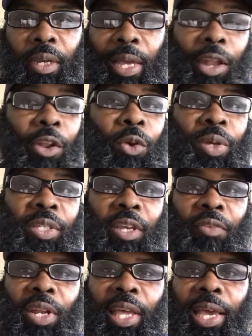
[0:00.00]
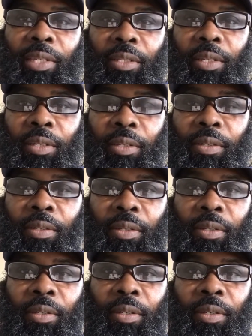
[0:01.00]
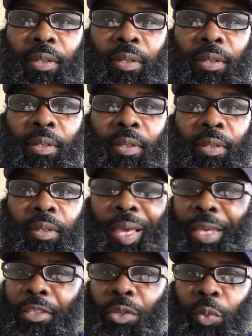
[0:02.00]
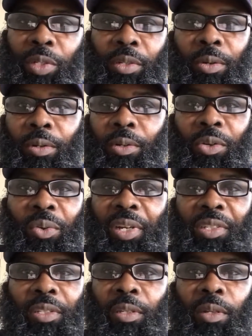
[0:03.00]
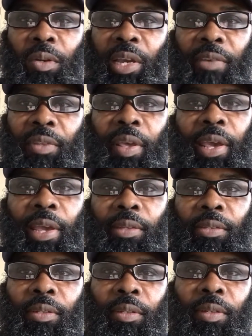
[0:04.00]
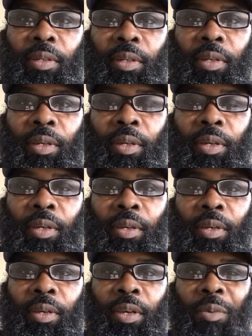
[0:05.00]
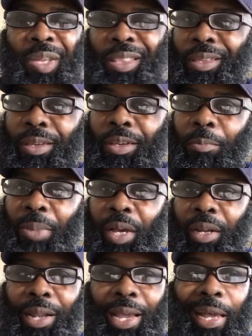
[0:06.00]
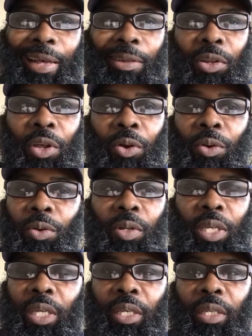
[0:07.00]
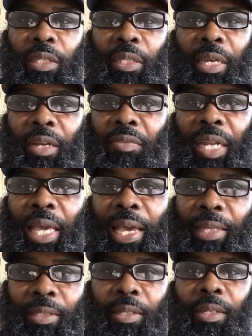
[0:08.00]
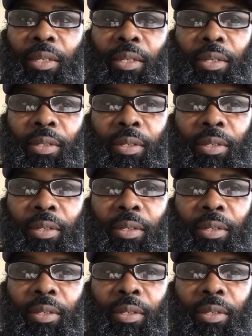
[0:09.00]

How long is everlasting? It's a rhetorical question. You don't have to answer. But think about it. How long is everlasting?